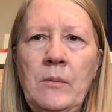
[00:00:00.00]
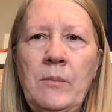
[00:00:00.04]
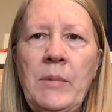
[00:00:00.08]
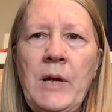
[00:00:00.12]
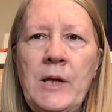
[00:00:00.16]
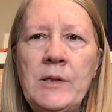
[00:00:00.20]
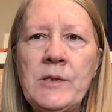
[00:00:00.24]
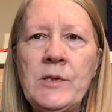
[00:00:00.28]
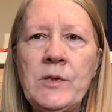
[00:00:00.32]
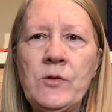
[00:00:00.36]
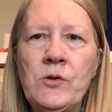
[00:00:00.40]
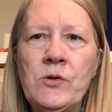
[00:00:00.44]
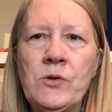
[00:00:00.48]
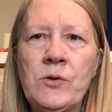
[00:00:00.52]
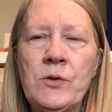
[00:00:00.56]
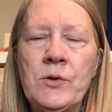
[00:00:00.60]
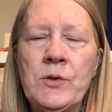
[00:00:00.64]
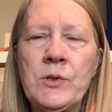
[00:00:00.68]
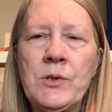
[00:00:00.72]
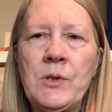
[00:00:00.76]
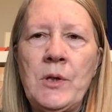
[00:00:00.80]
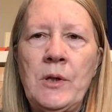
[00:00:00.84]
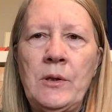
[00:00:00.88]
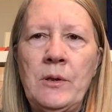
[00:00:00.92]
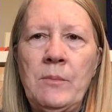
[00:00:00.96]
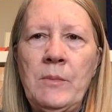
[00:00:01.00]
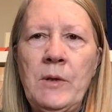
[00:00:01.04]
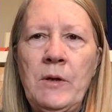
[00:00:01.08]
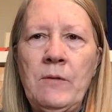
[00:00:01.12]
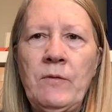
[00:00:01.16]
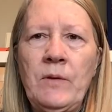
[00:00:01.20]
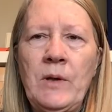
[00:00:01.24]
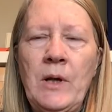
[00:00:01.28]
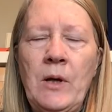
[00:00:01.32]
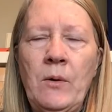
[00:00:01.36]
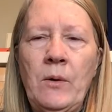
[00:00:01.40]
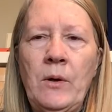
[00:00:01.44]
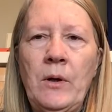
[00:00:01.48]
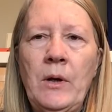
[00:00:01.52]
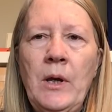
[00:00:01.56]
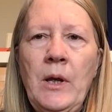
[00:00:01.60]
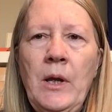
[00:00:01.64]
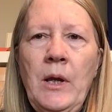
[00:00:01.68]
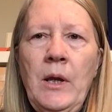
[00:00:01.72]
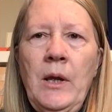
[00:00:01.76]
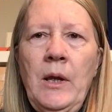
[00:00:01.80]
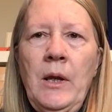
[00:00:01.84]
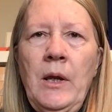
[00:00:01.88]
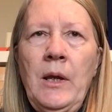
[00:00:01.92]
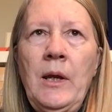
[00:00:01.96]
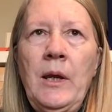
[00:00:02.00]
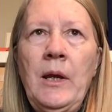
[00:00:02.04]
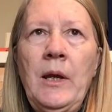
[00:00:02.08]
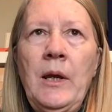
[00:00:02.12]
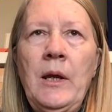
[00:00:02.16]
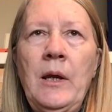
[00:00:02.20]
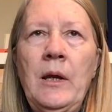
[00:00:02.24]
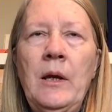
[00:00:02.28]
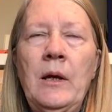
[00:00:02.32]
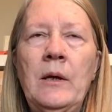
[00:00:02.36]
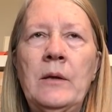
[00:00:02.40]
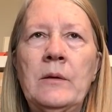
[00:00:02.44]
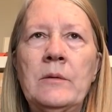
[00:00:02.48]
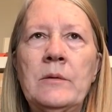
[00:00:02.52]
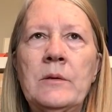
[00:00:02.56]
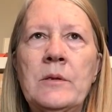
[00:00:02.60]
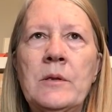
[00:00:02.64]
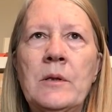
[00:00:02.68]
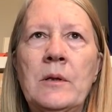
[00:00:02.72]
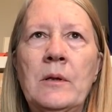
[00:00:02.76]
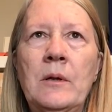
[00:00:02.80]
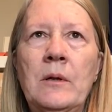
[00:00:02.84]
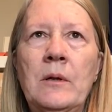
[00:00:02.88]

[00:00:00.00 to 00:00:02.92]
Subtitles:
passengers on the Mayflower. And